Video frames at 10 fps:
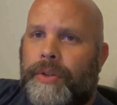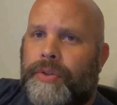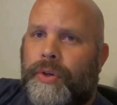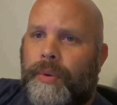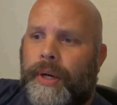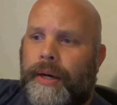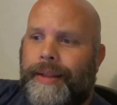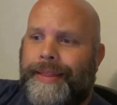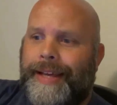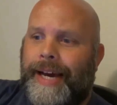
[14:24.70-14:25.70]

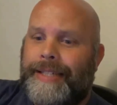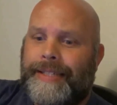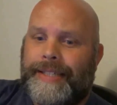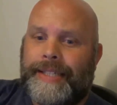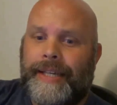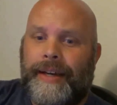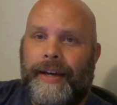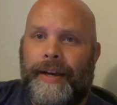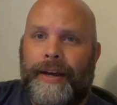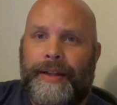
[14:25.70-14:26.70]
So that's
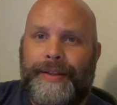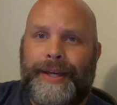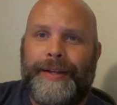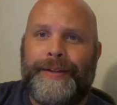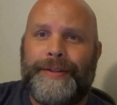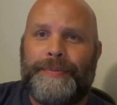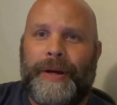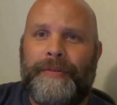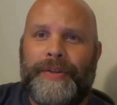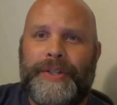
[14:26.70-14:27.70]
the end of this
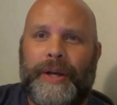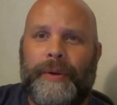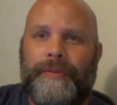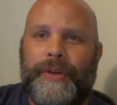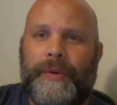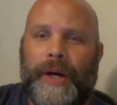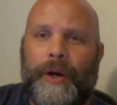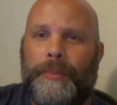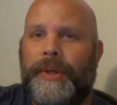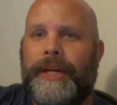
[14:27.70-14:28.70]
Private Investigator review. I
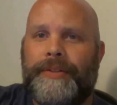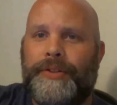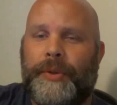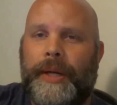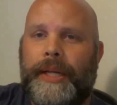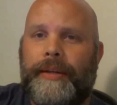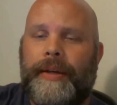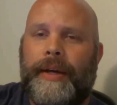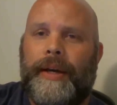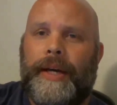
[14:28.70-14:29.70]
hope you guys enjoyed it.
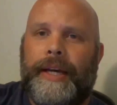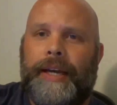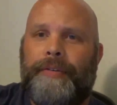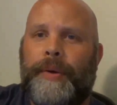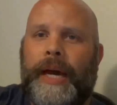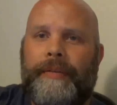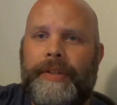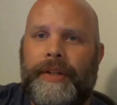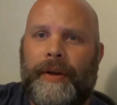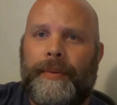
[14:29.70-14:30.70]
If you
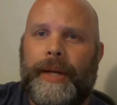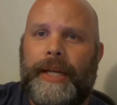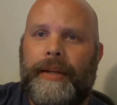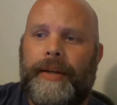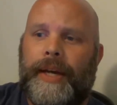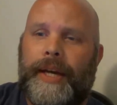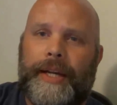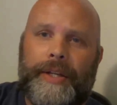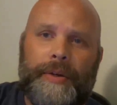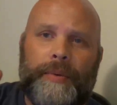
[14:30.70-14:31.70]
haven't done already
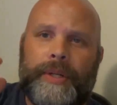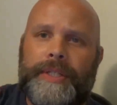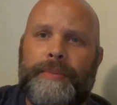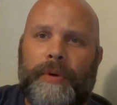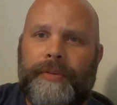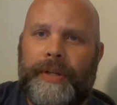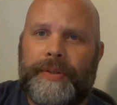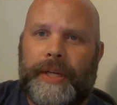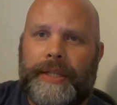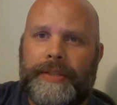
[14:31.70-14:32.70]
and you want to see more
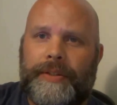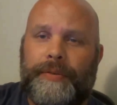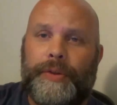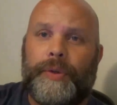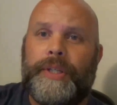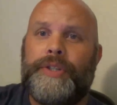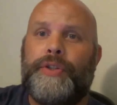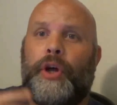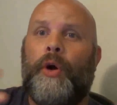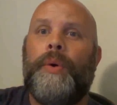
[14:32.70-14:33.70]
videos like this in the future, or at
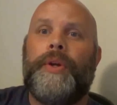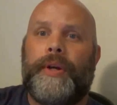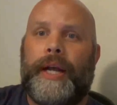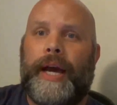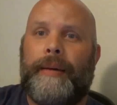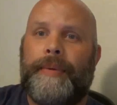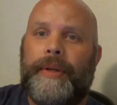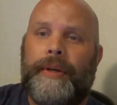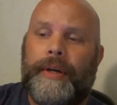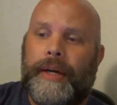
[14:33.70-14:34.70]
least know when they're going to happen,